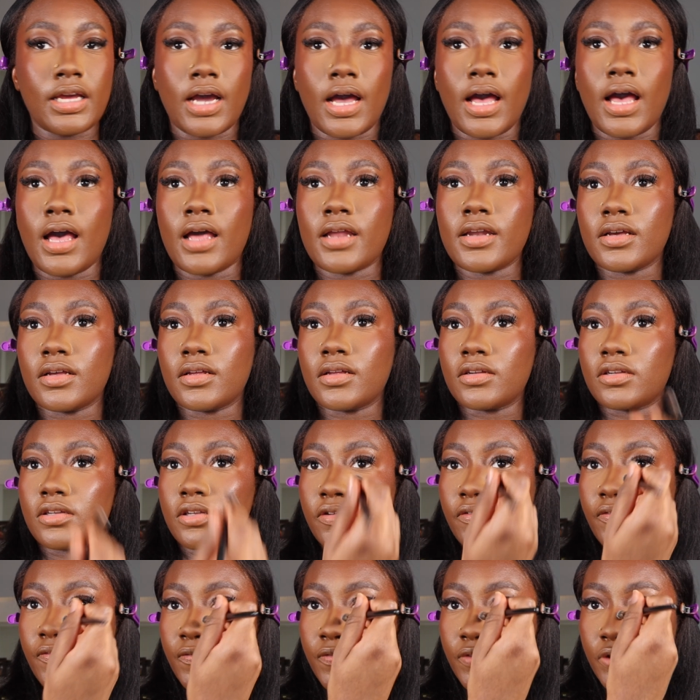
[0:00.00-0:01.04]
and kind of
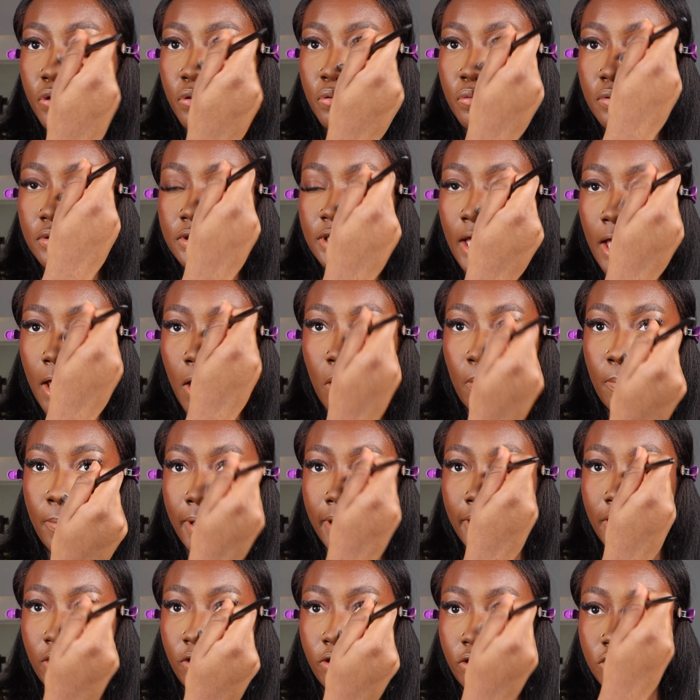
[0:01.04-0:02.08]
diffuse out
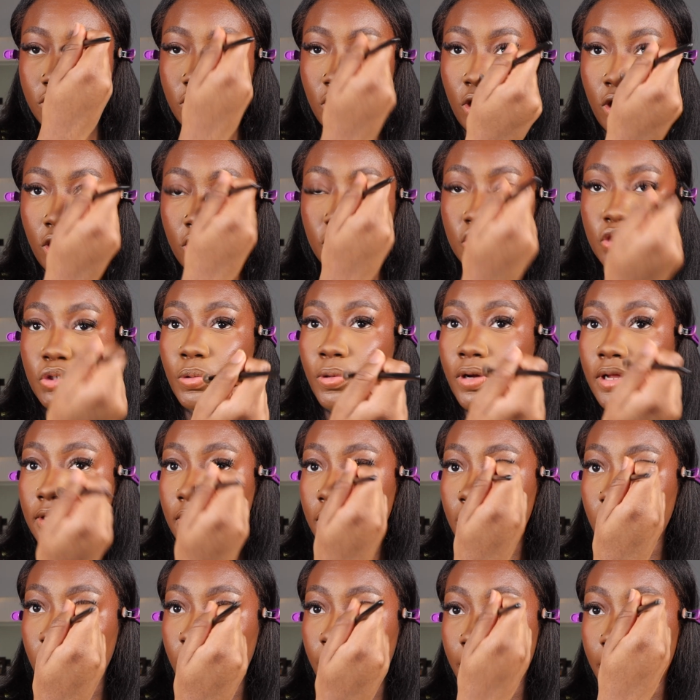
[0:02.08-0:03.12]
my nose contour a
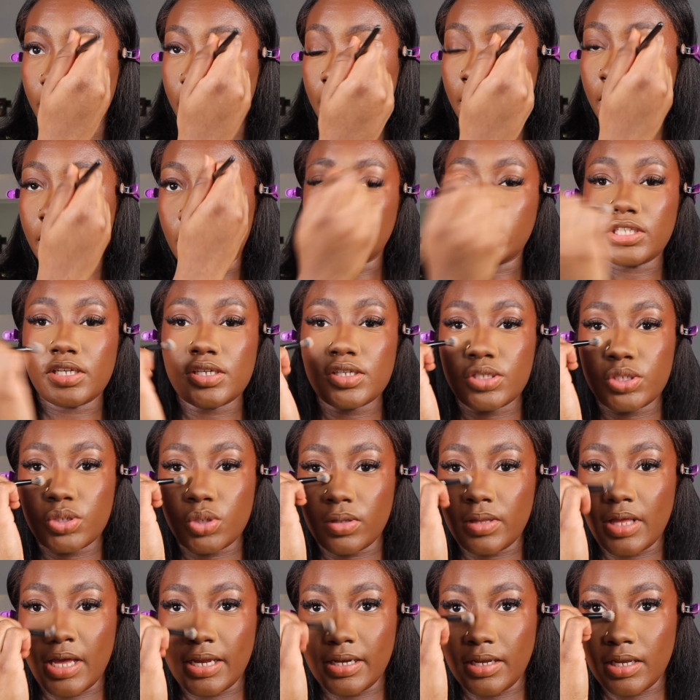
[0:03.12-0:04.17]
little bit just
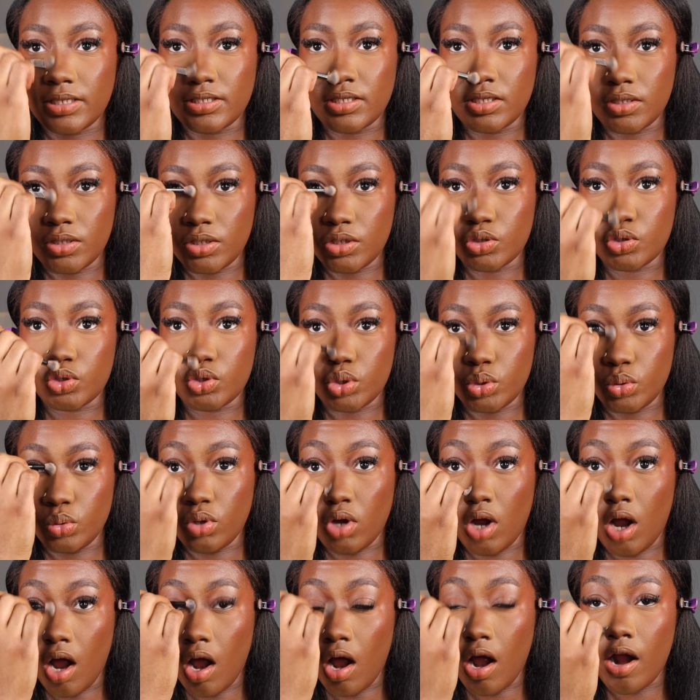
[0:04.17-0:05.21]
so that it doesn't look too
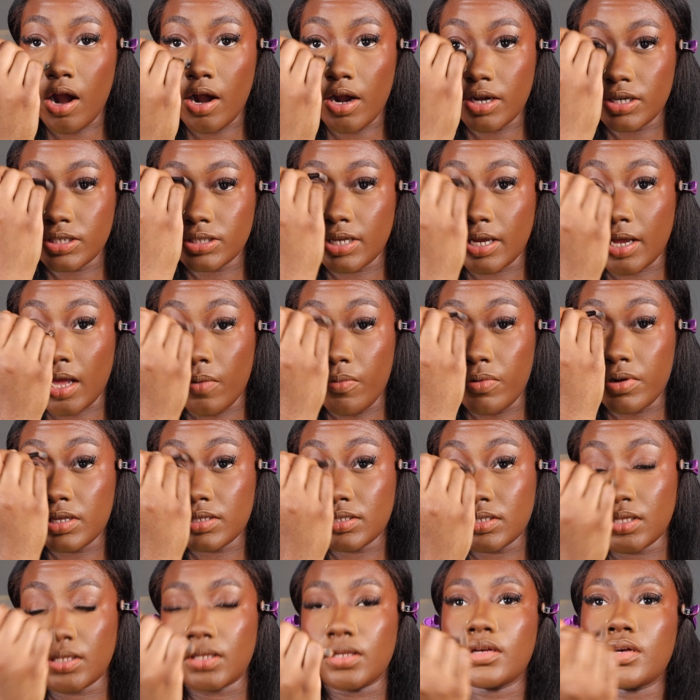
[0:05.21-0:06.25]
harsh. Like I want it
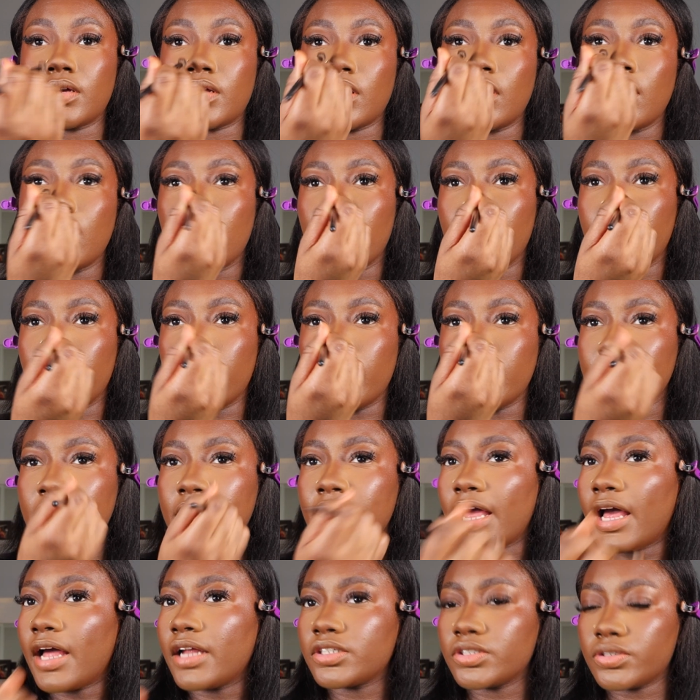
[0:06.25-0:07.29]
to look really
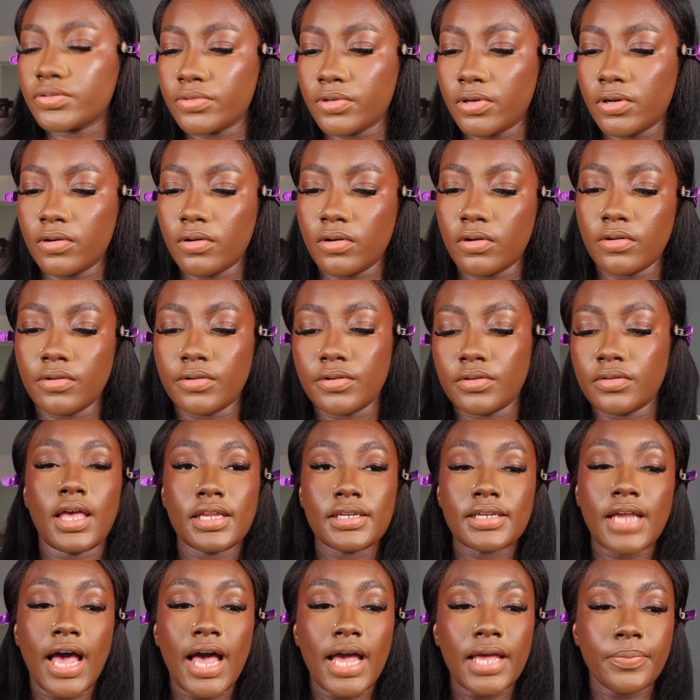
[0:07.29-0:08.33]
natural.
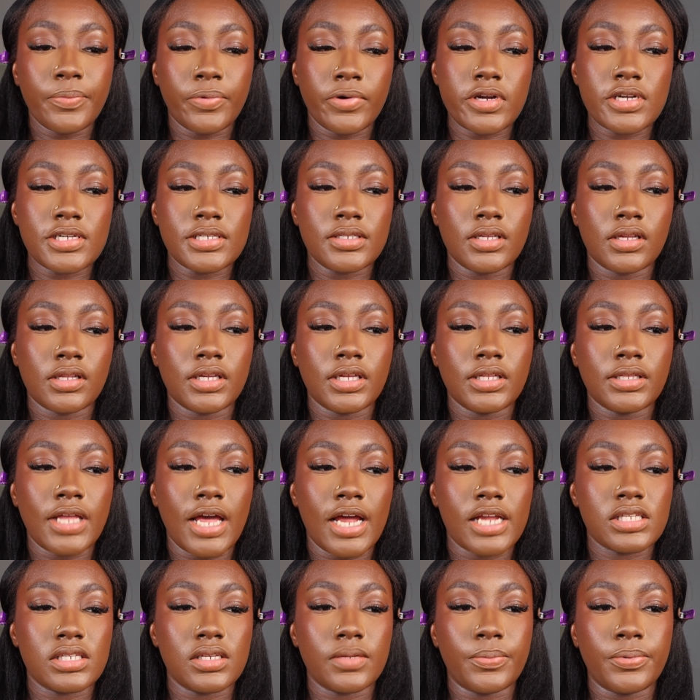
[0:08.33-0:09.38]
And I personally
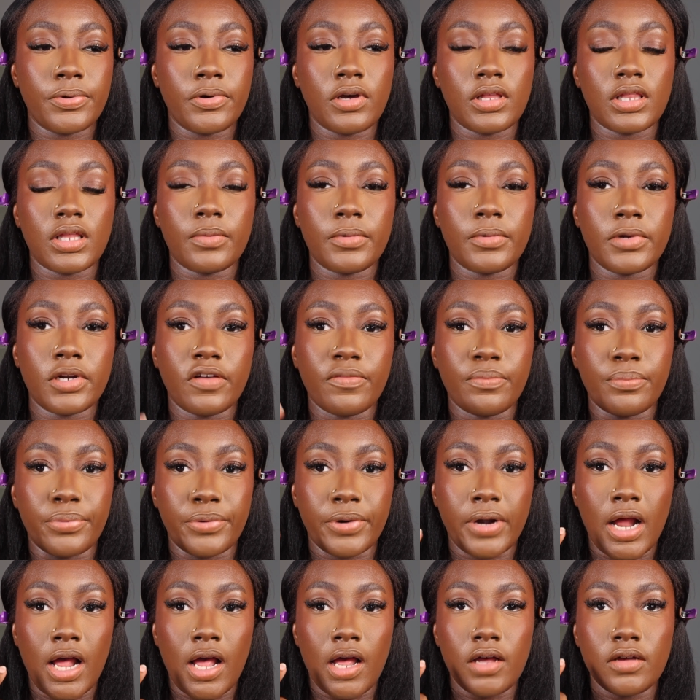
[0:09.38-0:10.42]
like to put a little bit of
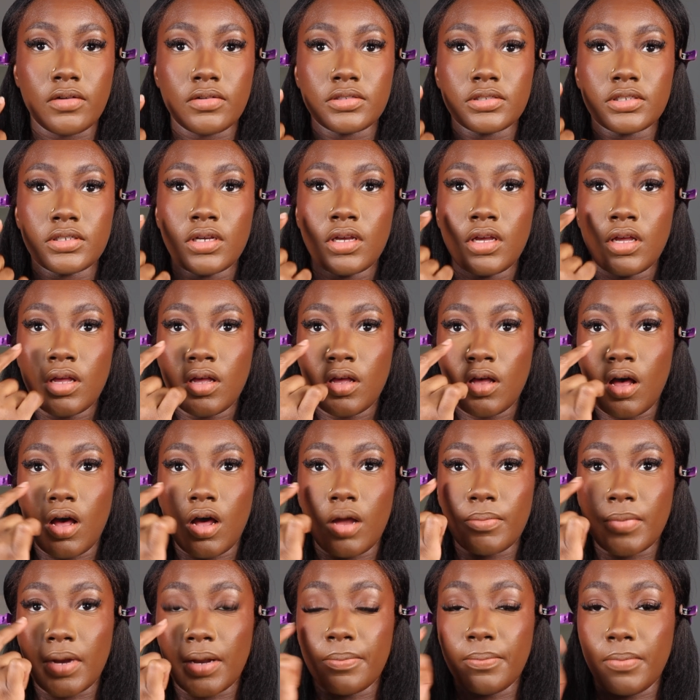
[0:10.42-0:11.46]
brown
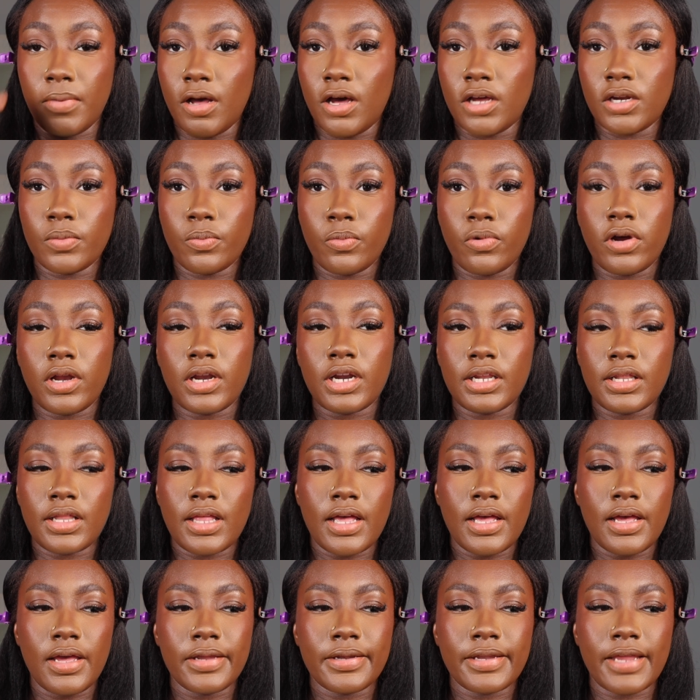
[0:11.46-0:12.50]
on my bottom
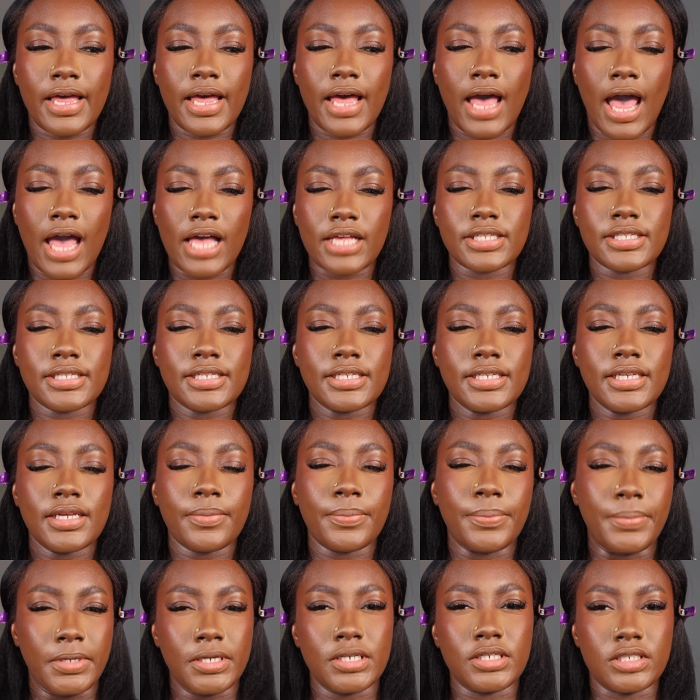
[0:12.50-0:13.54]
waterline. I see a
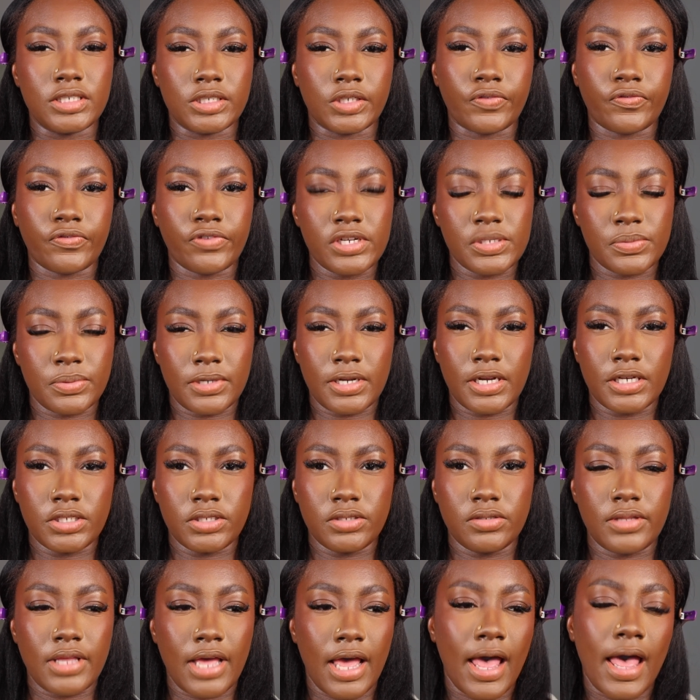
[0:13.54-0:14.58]
big difference when I
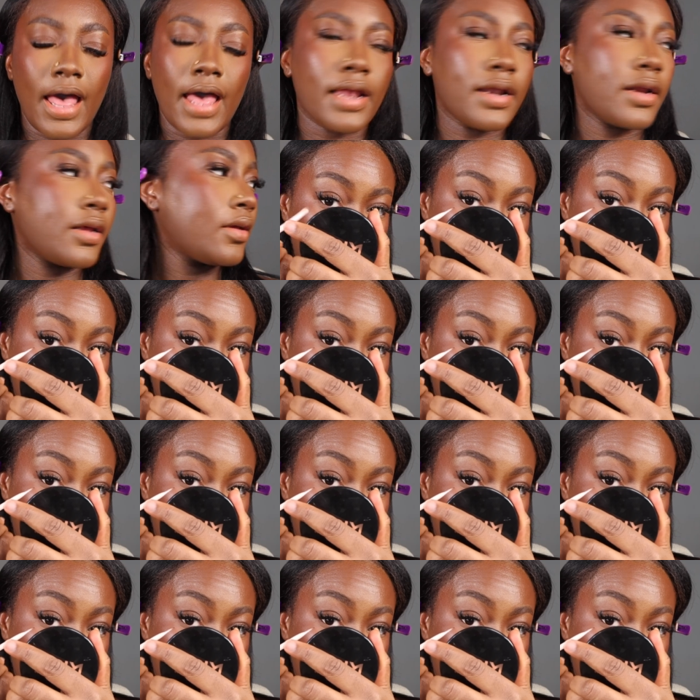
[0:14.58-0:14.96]
do that.